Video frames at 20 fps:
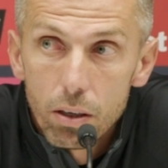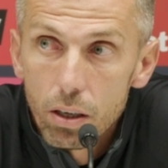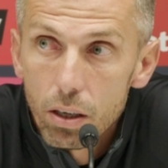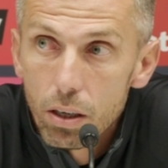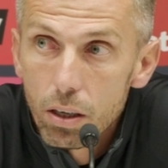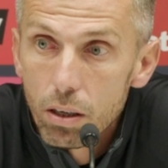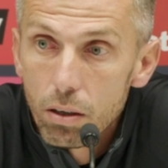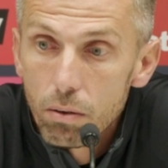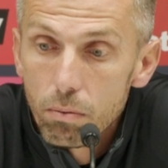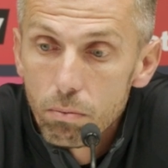
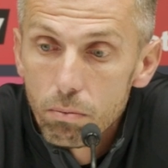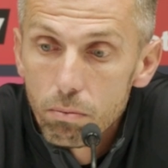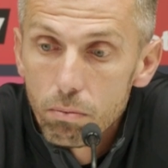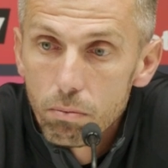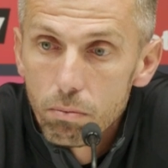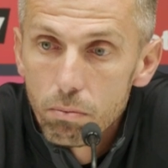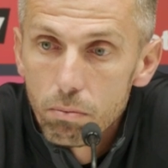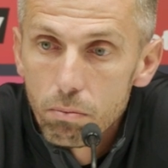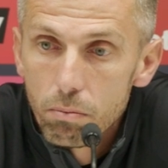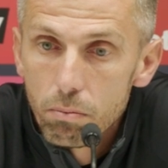Um,
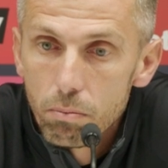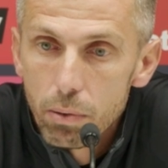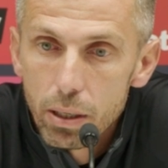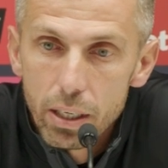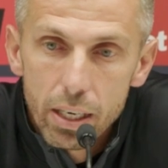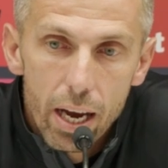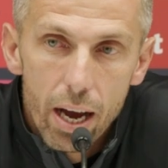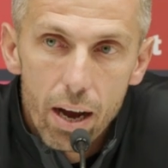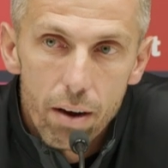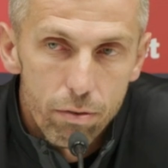But
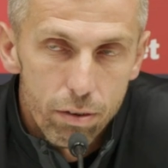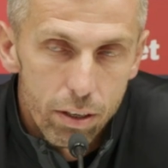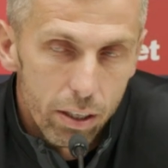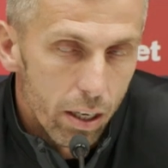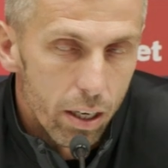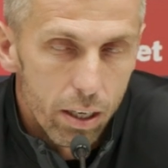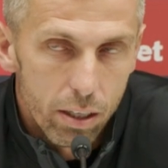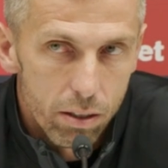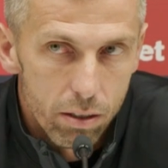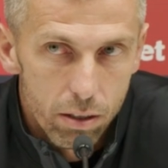yeah, I think
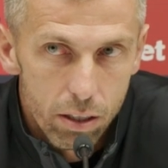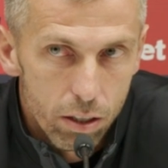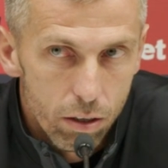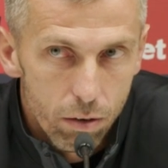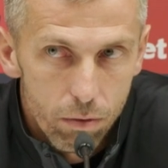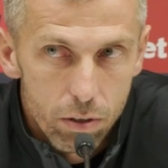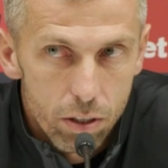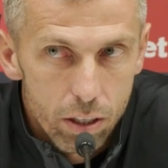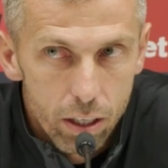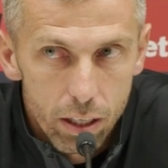he's he's
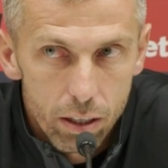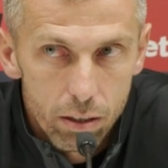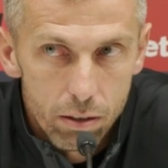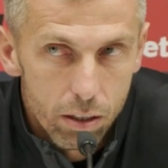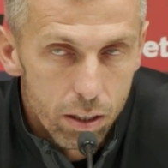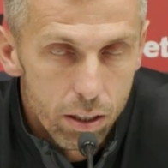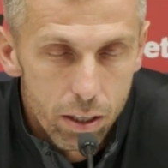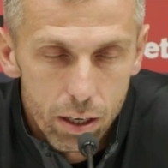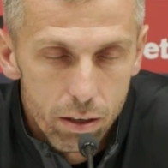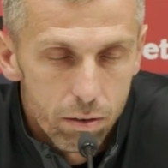obviously a,
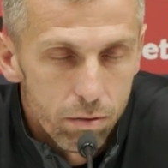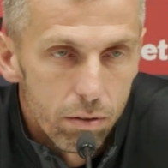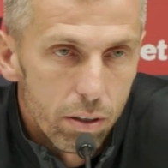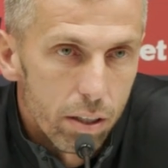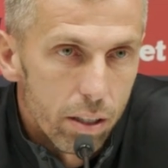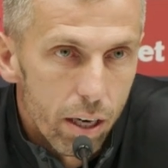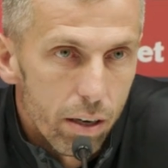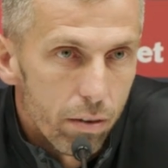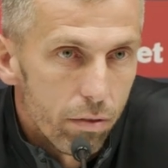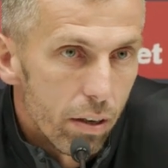he's had a,
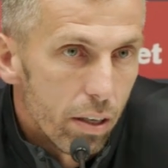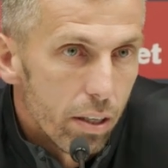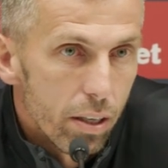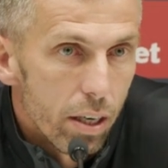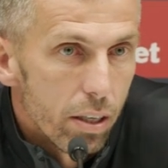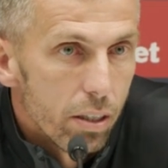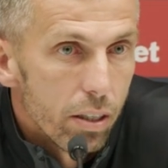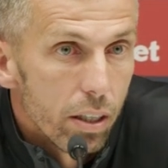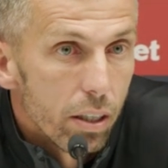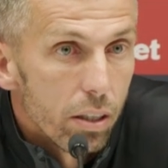he's had a
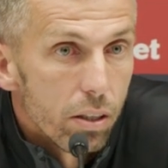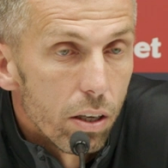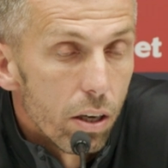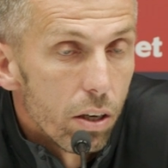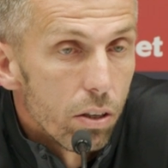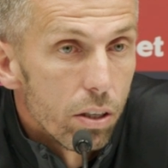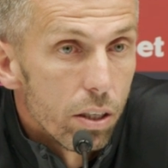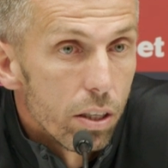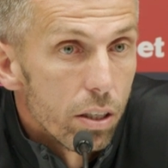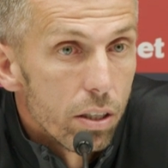fantastic
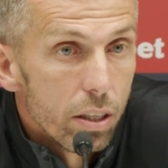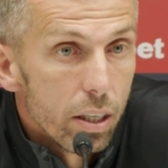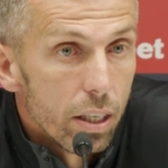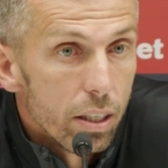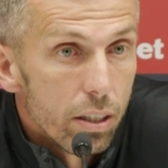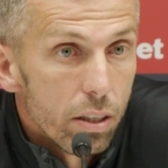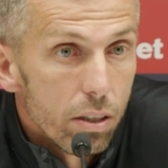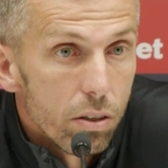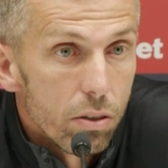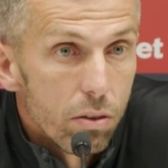start to this
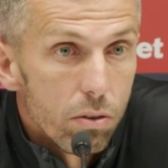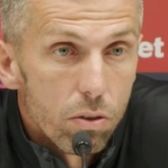season.